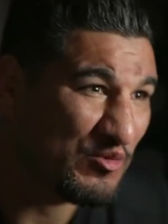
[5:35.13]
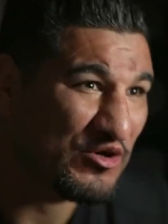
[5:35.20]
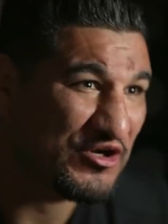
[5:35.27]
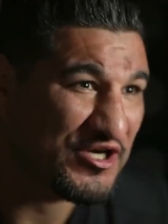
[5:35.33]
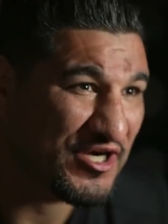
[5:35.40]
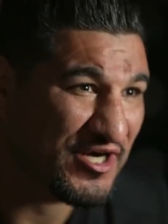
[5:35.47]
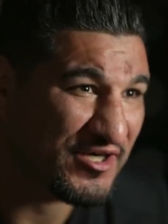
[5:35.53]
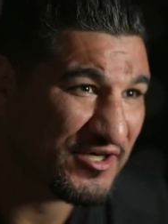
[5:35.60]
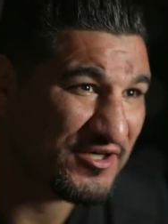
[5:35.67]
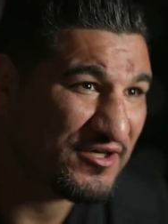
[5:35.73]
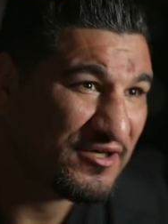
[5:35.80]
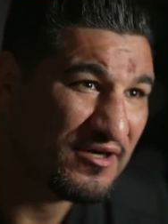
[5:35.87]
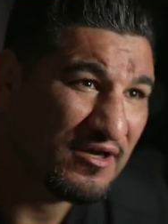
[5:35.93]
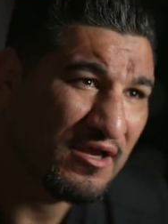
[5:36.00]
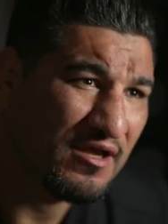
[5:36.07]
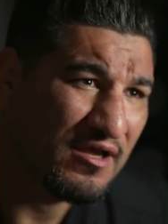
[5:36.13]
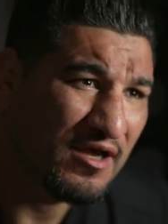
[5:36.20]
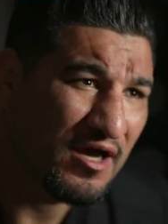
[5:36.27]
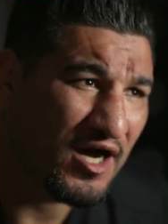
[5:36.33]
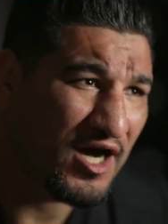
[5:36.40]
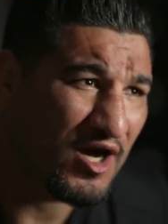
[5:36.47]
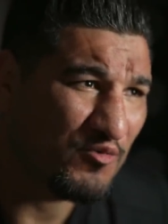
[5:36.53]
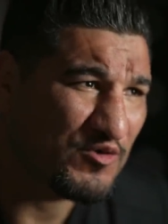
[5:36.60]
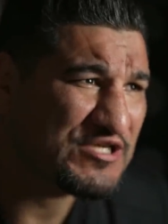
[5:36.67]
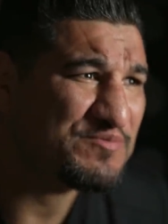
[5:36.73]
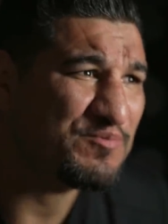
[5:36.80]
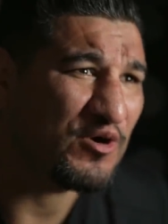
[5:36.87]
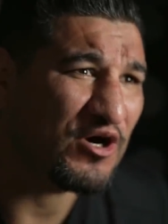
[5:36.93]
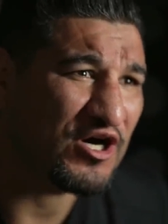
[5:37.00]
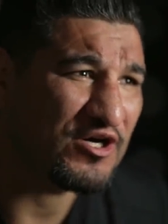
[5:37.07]
were younger, uh, we
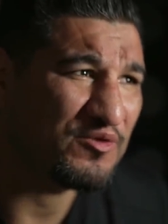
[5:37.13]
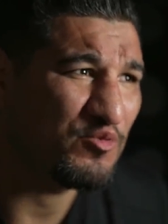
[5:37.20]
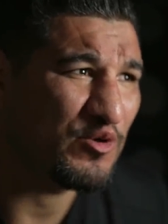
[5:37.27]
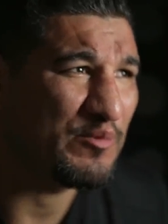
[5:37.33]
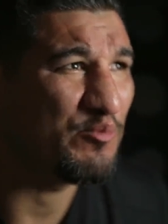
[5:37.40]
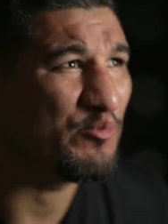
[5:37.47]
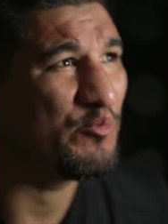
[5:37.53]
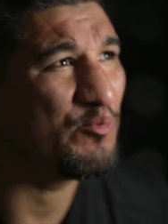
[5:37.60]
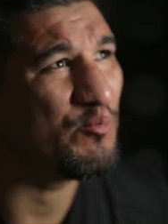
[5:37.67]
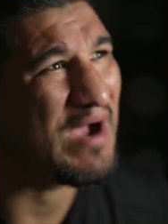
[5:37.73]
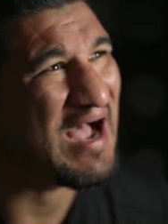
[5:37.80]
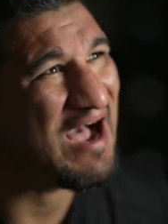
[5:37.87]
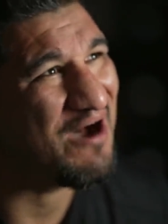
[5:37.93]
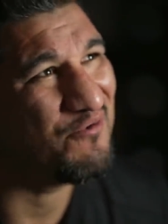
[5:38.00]
sparred when I